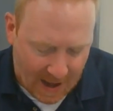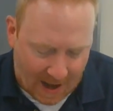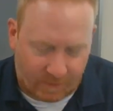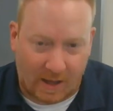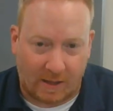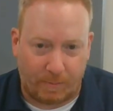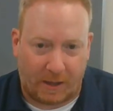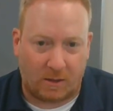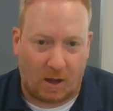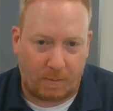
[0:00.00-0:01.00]
After that
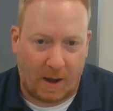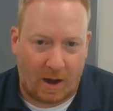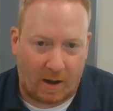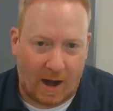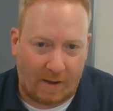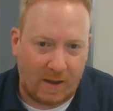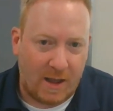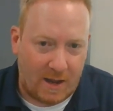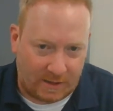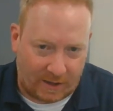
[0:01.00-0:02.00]
big, long paragraph,
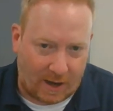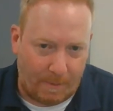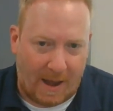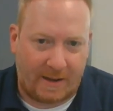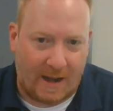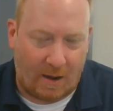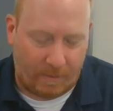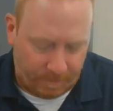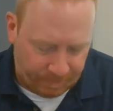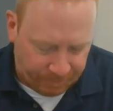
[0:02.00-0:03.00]
he's going to come back
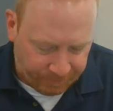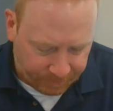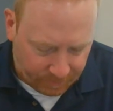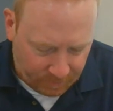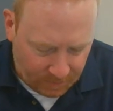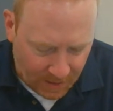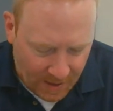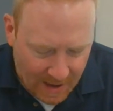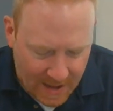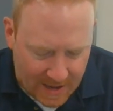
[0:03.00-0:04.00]
down.
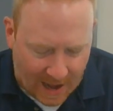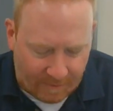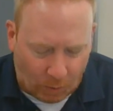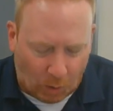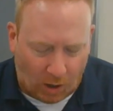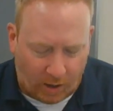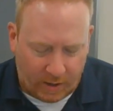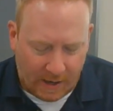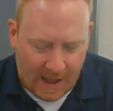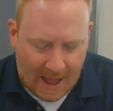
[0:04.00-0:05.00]
He gave the
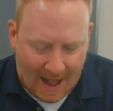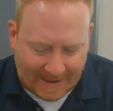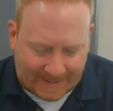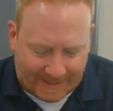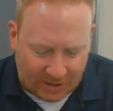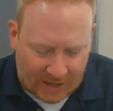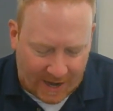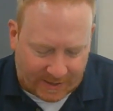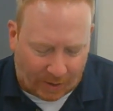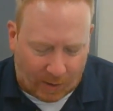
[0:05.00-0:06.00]
word, and still
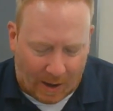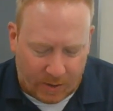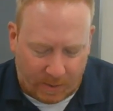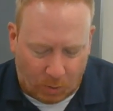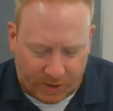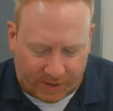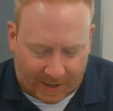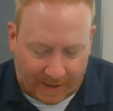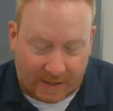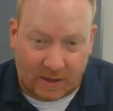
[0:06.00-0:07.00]
gazing round him was
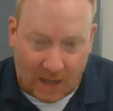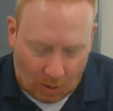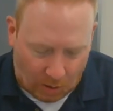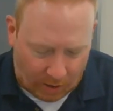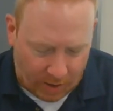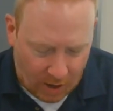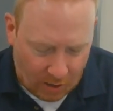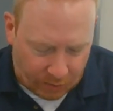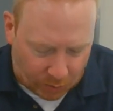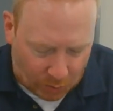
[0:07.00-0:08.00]
steadily lowered
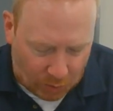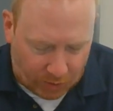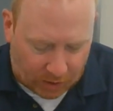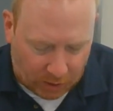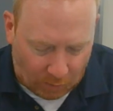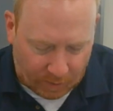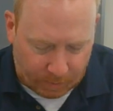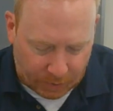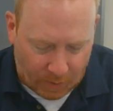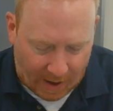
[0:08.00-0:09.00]
through the cloven
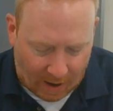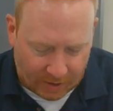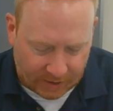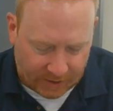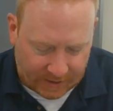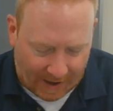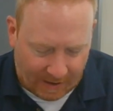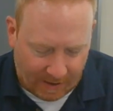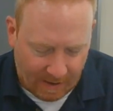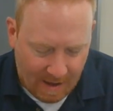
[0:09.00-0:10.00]
blue air to the
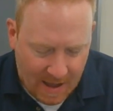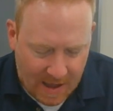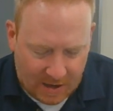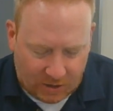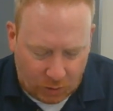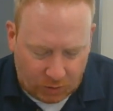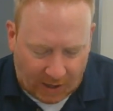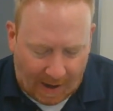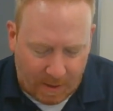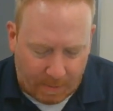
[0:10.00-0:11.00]
deck. In due
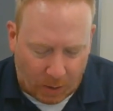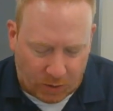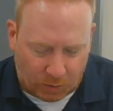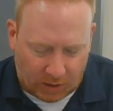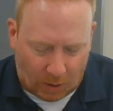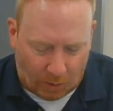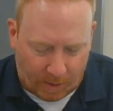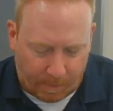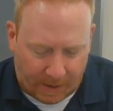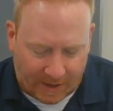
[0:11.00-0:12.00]
time, the boats were
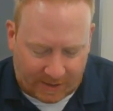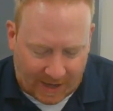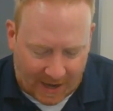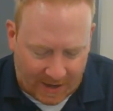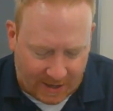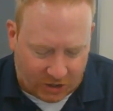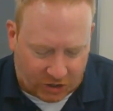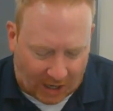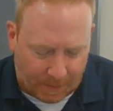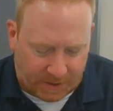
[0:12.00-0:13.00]
lowered, but as standing in his
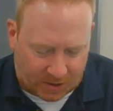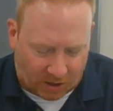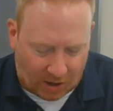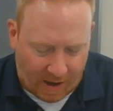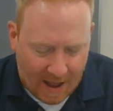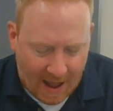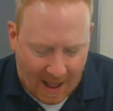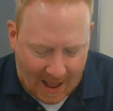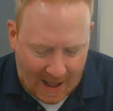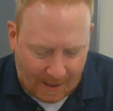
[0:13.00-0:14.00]
shallop's stern,
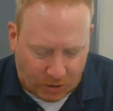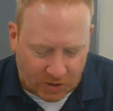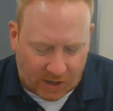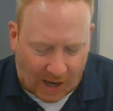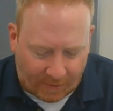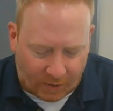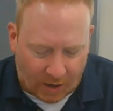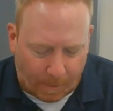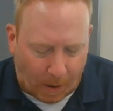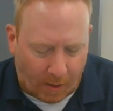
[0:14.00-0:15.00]
Ahab just
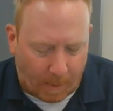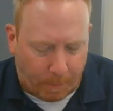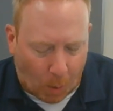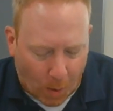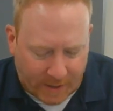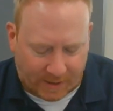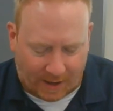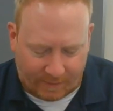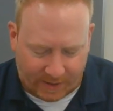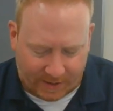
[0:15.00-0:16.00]
hovered upon the point
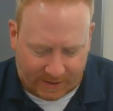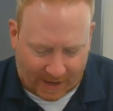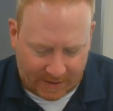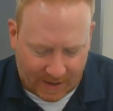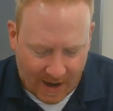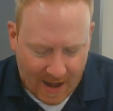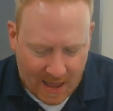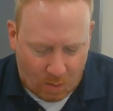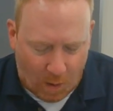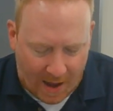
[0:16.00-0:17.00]
of the descent.
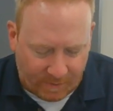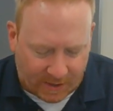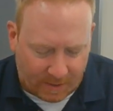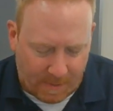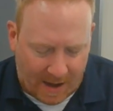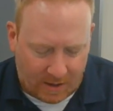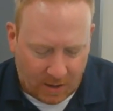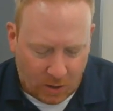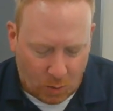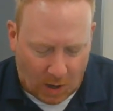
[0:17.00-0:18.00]
He waved to the mate,
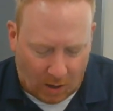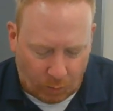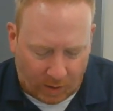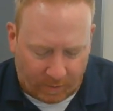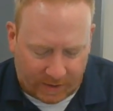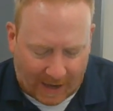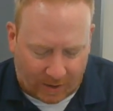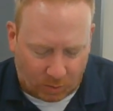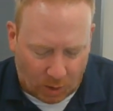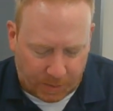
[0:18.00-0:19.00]
who held one of the
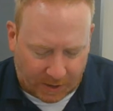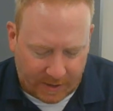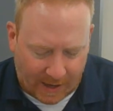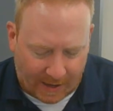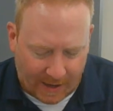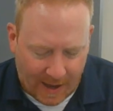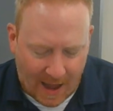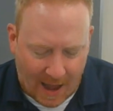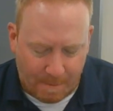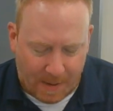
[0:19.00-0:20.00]
tackle ropes on deck,
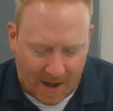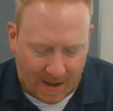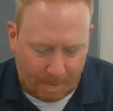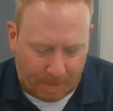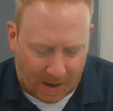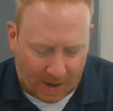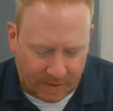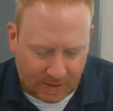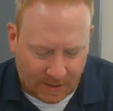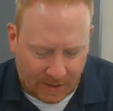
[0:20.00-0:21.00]
and bade him
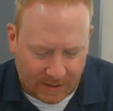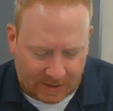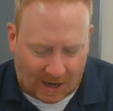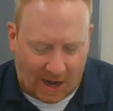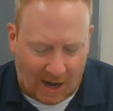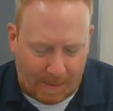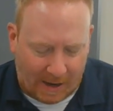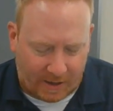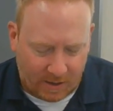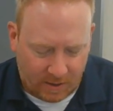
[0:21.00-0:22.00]
pause.
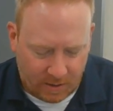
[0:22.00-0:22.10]
Starbuck!